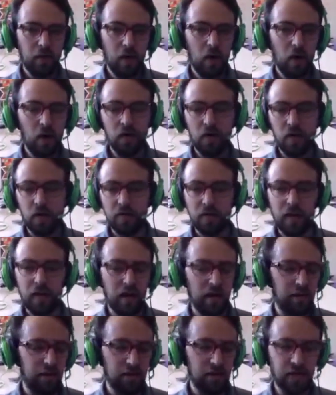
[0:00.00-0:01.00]
All
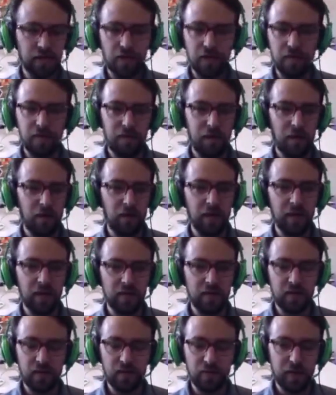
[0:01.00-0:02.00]
kind of different
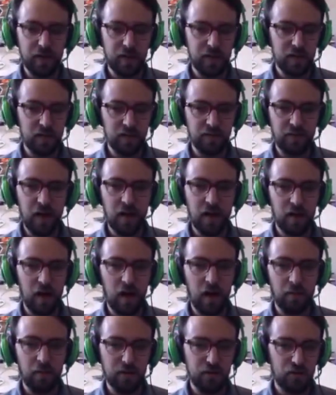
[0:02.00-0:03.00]
varying degrees of
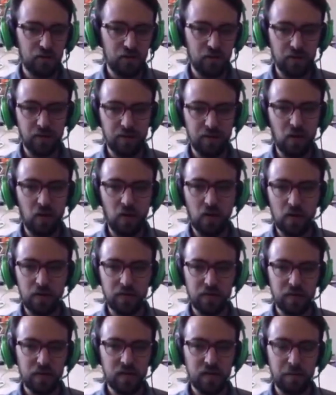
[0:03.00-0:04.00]
how much they're
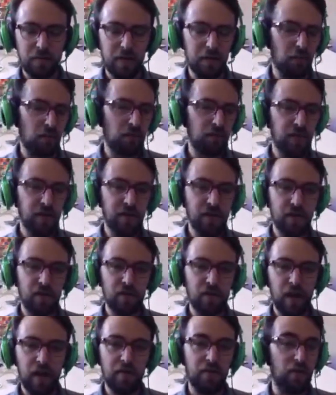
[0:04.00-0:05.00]
involved. Some people are
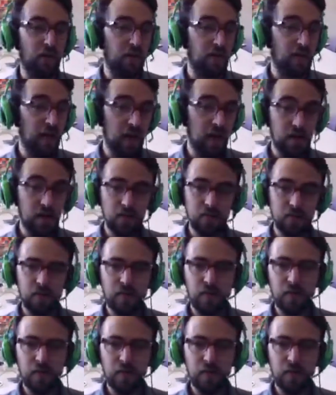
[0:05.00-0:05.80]
here every day